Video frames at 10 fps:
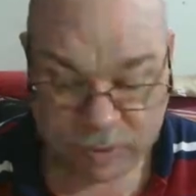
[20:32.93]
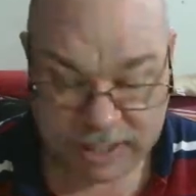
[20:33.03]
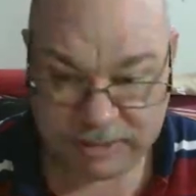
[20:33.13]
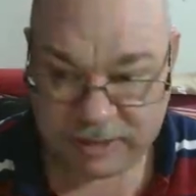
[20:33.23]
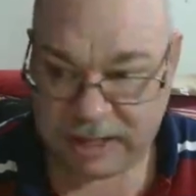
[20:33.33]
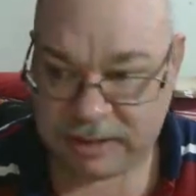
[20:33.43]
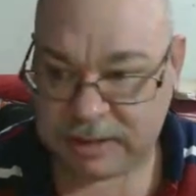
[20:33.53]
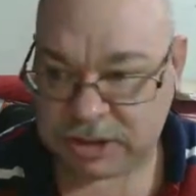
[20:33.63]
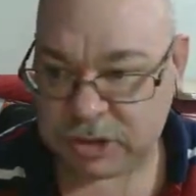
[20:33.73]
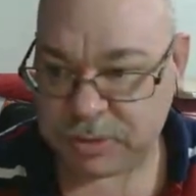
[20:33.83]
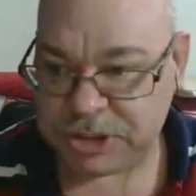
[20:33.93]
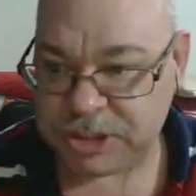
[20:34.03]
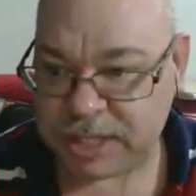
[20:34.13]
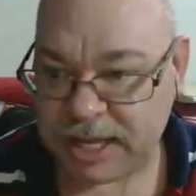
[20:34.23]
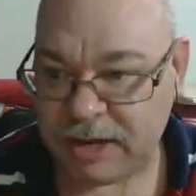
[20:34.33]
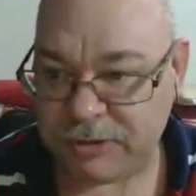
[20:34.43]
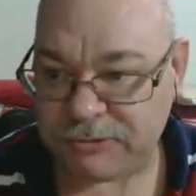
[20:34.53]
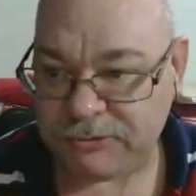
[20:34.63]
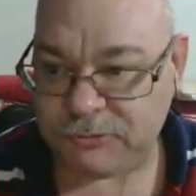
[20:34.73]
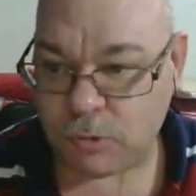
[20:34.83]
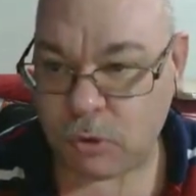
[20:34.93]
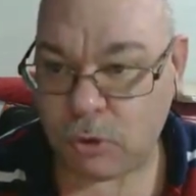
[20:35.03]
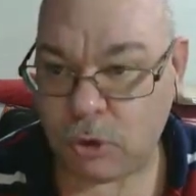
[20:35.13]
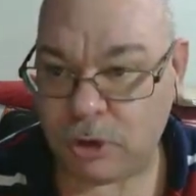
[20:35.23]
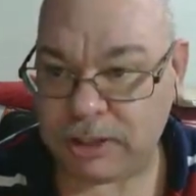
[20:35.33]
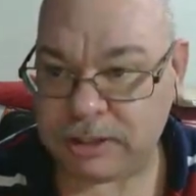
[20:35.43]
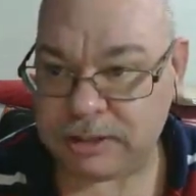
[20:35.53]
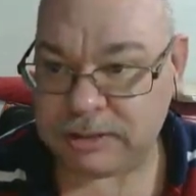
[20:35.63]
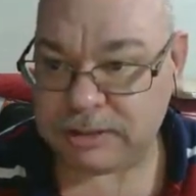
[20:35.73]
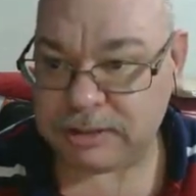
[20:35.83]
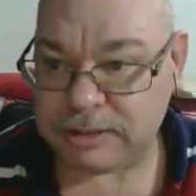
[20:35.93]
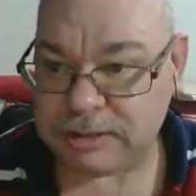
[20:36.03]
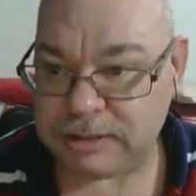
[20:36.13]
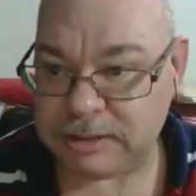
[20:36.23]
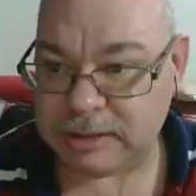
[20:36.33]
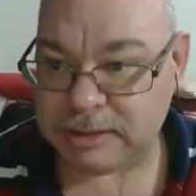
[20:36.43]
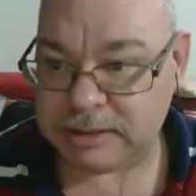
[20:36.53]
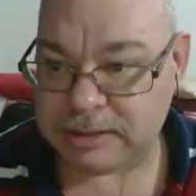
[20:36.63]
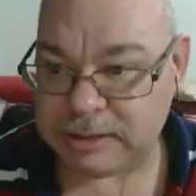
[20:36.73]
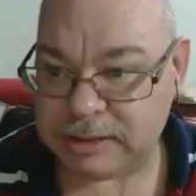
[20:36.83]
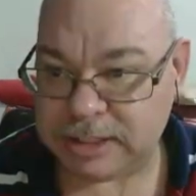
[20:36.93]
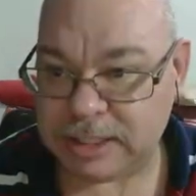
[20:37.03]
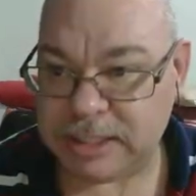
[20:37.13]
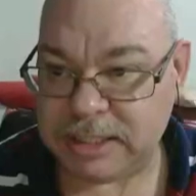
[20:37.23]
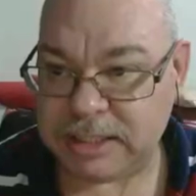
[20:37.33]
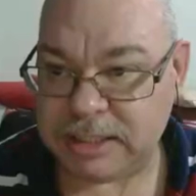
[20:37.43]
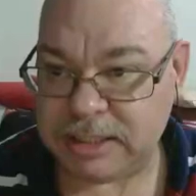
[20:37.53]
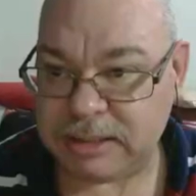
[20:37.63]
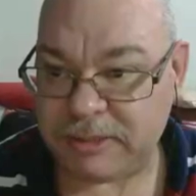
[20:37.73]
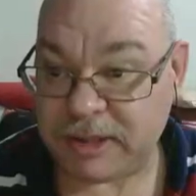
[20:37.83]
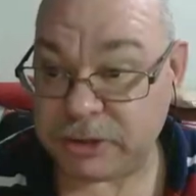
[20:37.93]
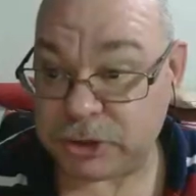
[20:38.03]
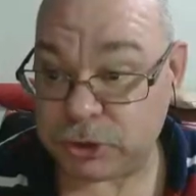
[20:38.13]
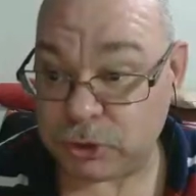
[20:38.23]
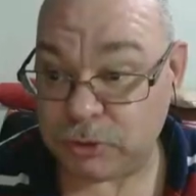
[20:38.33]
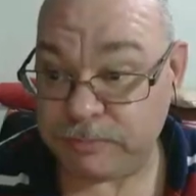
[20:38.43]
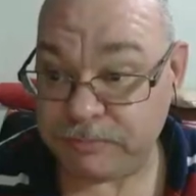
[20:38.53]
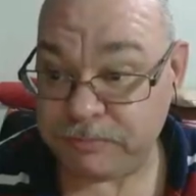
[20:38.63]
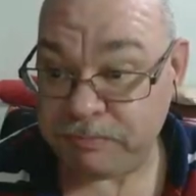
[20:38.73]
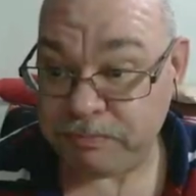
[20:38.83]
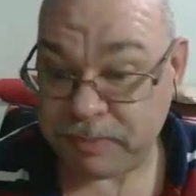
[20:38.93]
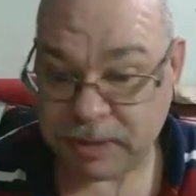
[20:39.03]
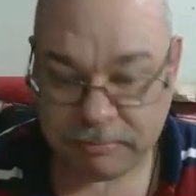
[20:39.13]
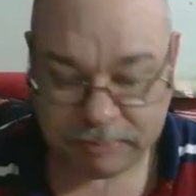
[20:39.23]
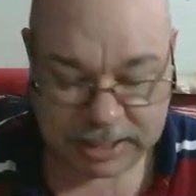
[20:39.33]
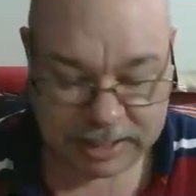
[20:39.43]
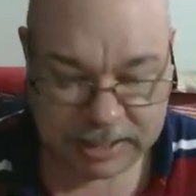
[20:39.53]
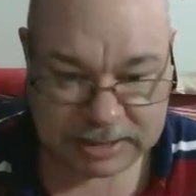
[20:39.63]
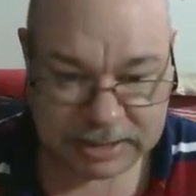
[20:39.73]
we then switch it out for the Thunderstorm blade